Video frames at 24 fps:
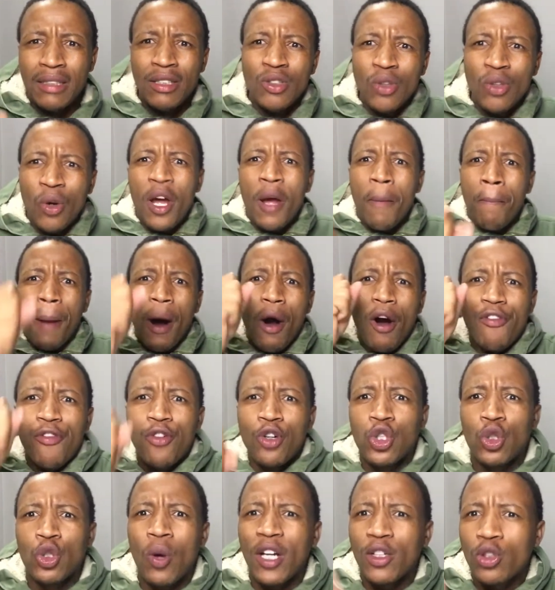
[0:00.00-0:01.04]
a powerful
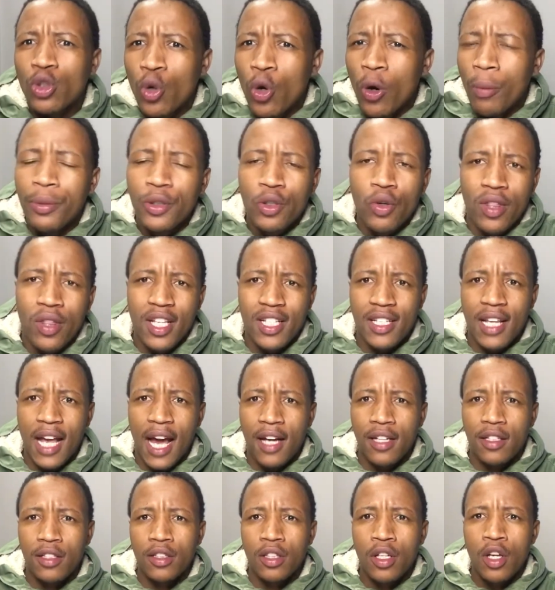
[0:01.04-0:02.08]
squad to compete with these
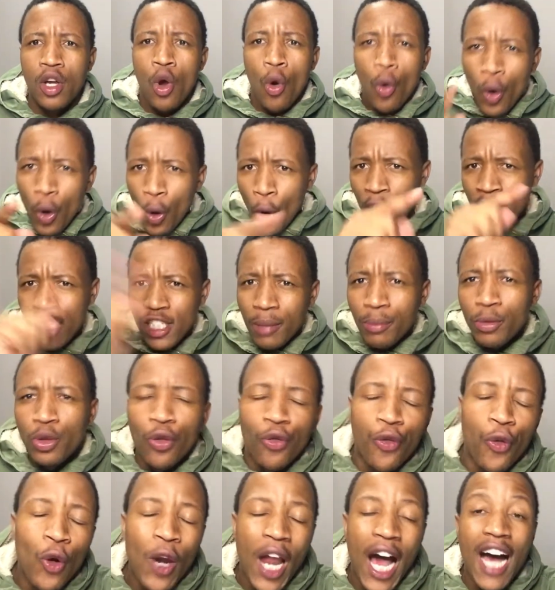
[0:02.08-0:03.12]
guys. We want him to
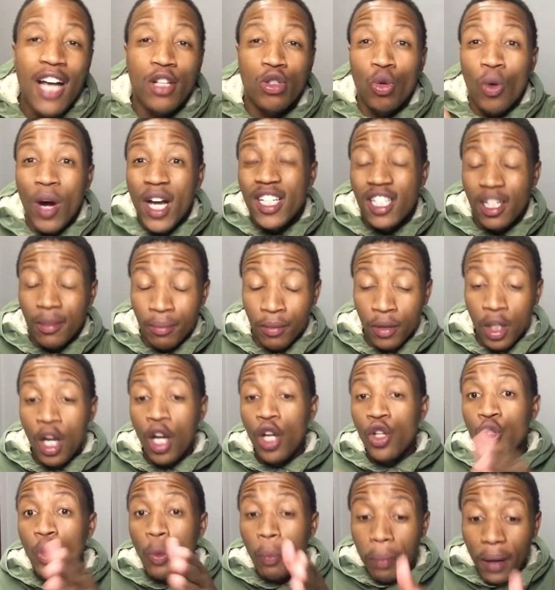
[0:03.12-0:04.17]
fool us. We want him
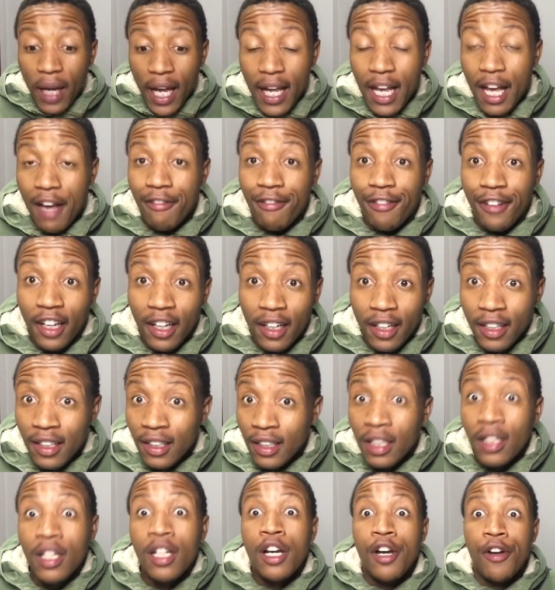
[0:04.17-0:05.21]
to play a very
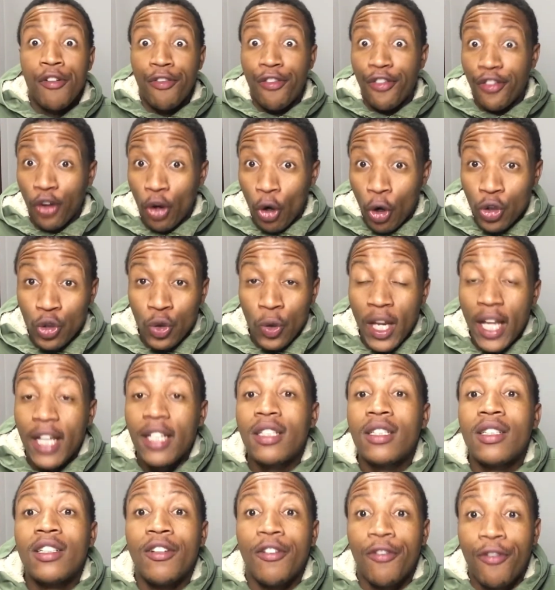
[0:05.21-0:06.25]
fraudulent
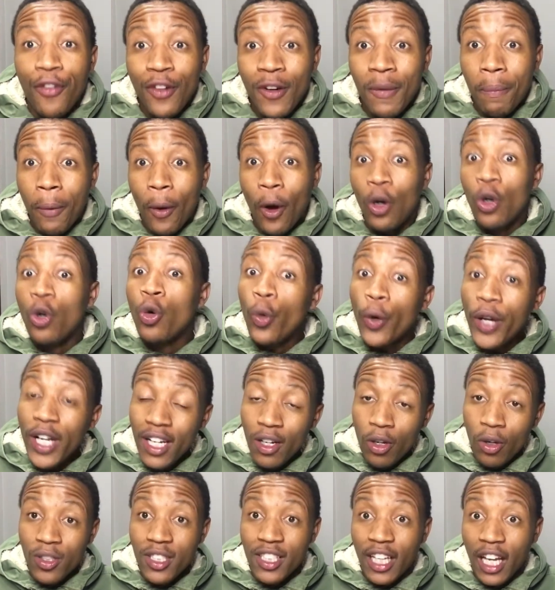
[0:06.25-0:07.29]
football, win
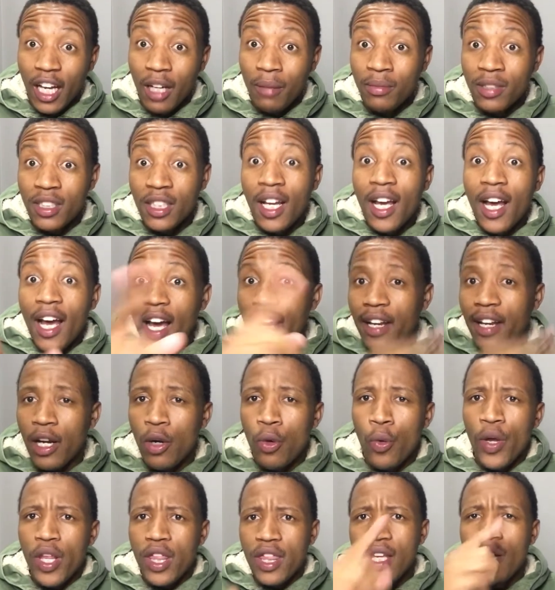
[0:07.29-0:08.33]
those games, and then
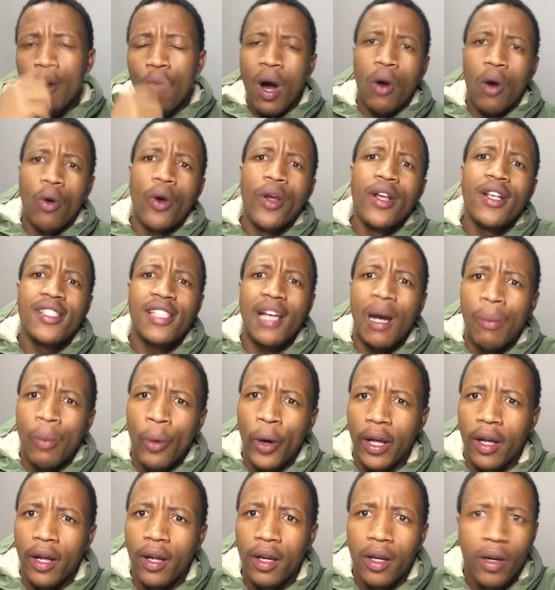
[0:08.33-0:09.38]
we think we're going
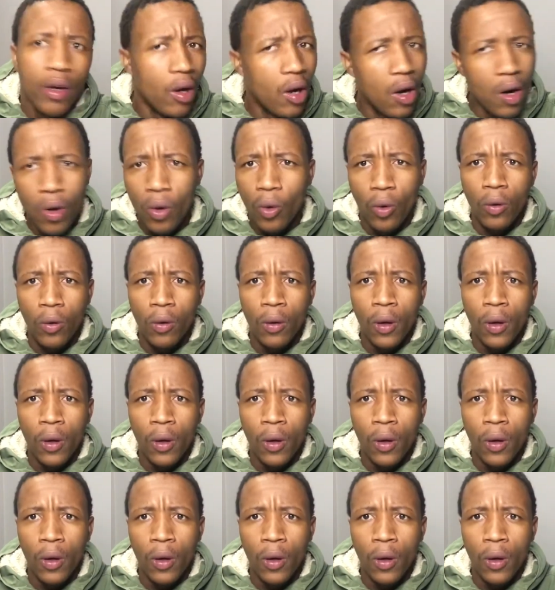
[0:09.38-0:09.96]
somewhere. No.